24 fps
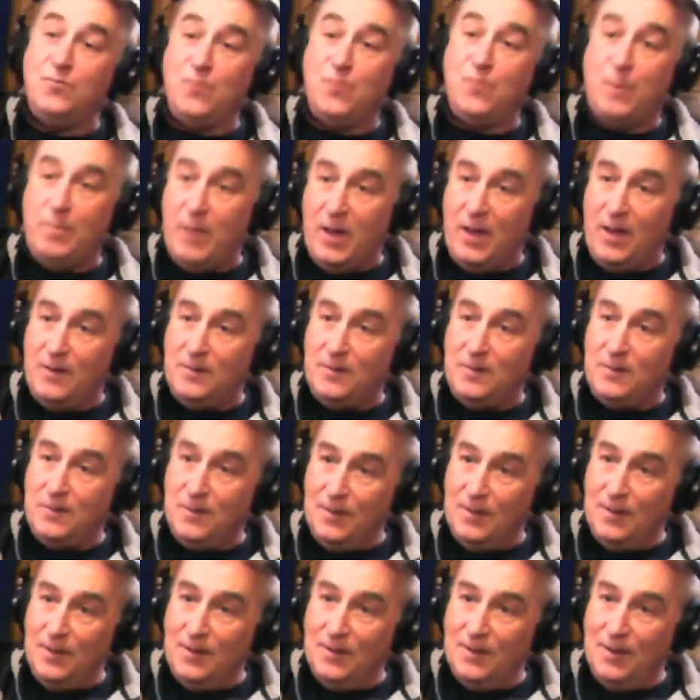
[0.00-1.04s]
band
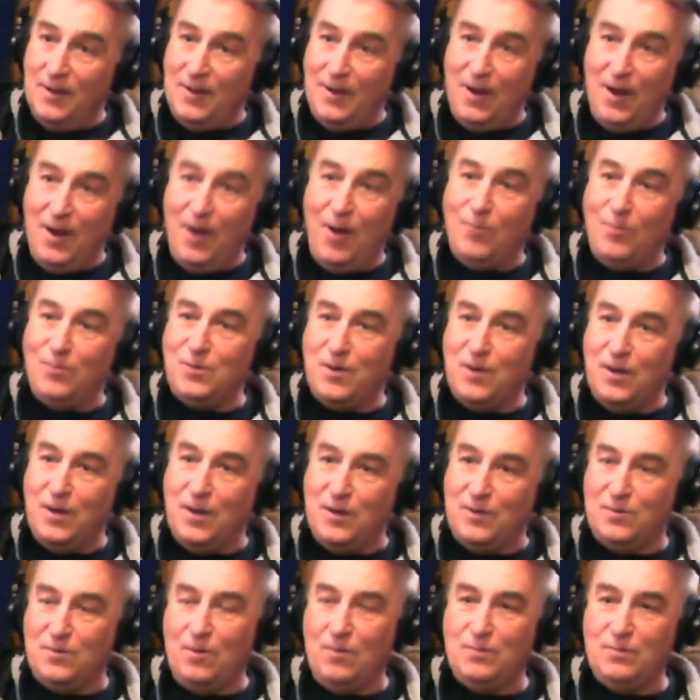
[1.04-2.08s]
at a house gig,
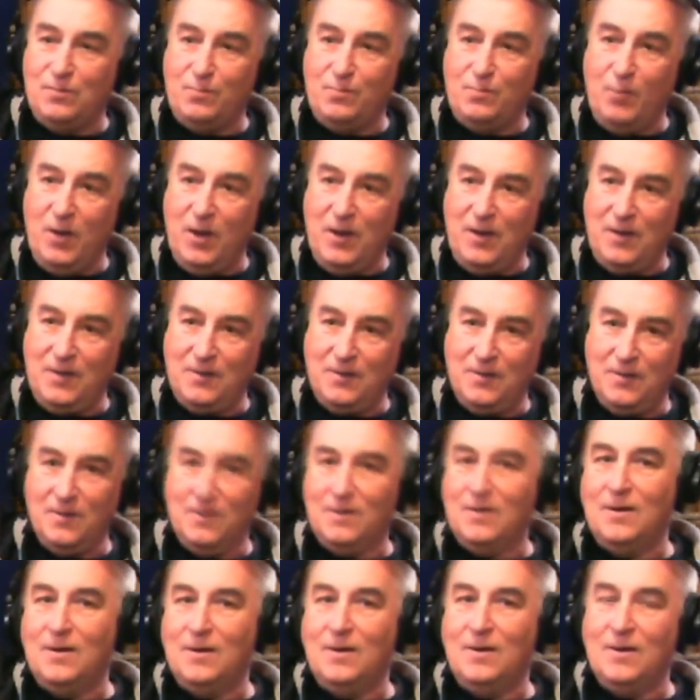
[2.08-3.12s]
so I was playing
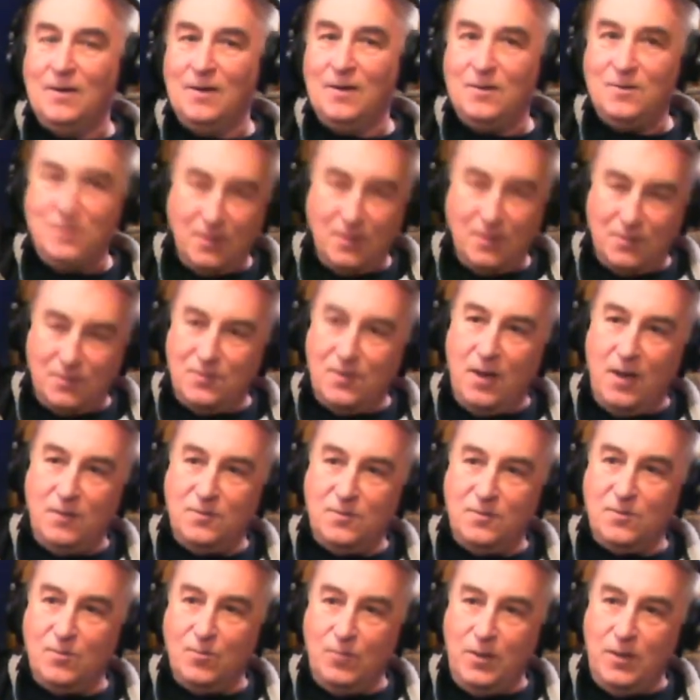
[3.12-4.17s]
six
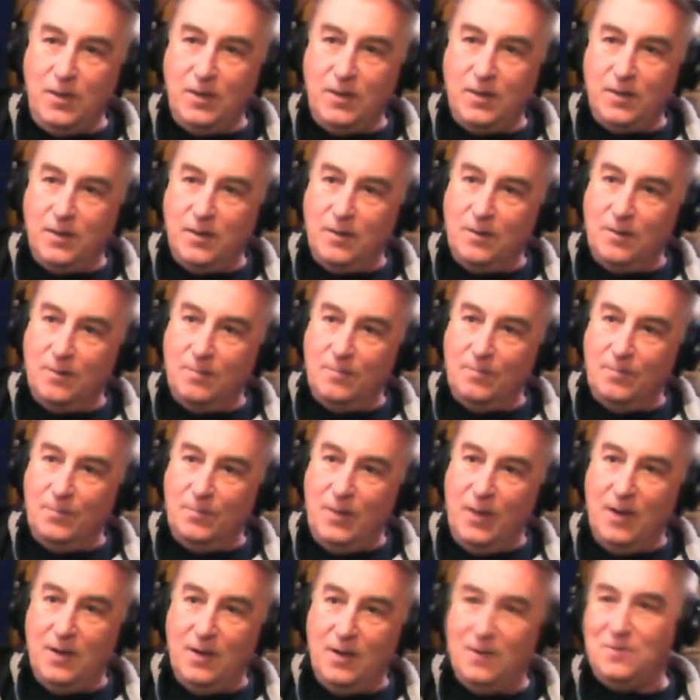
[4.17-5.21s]
nights a week
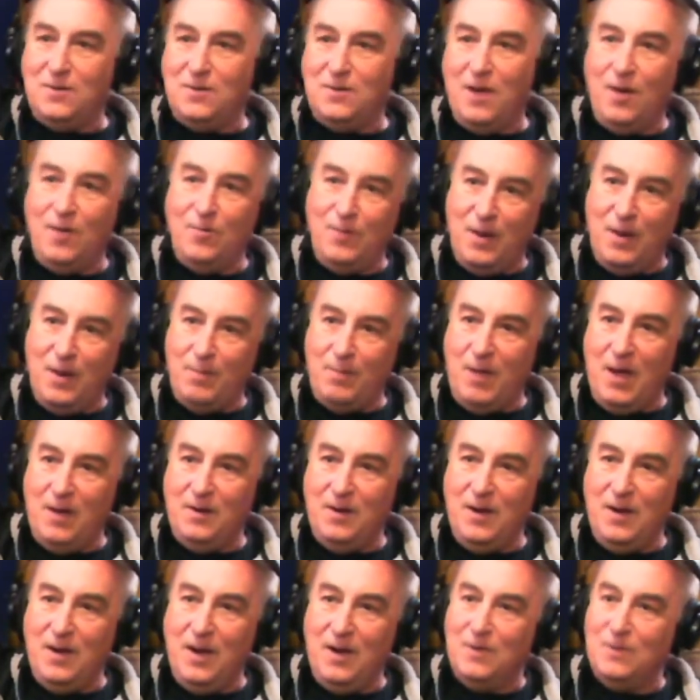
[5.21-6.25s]
and a Saturday
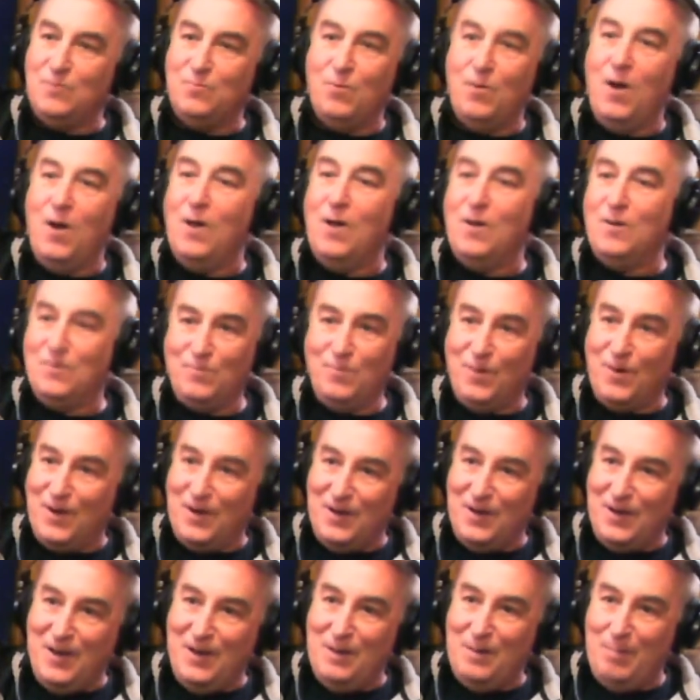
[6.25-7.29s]
matinee as well as
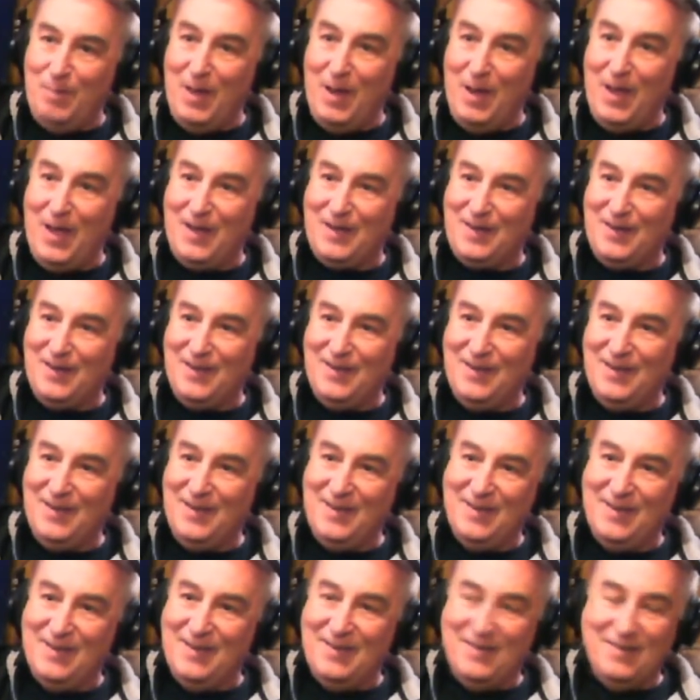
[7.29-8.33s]
working in the bank.
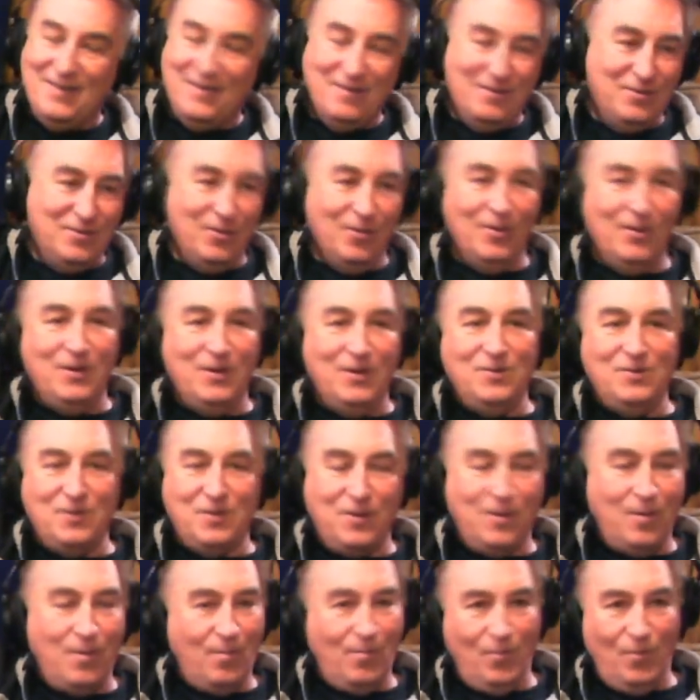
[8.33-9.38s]
Right. So I used to
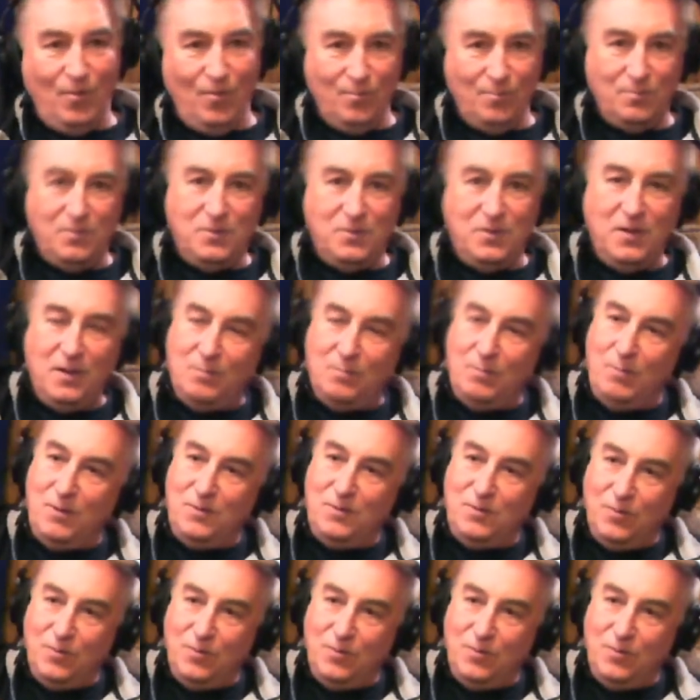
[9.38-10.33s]
come home, take my suit